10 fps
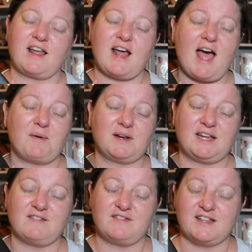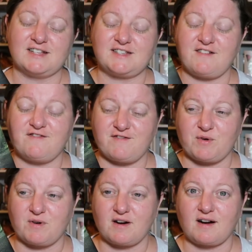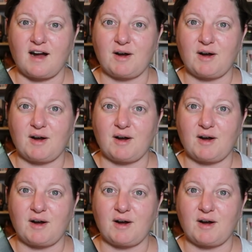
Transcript: and I would give this a 4.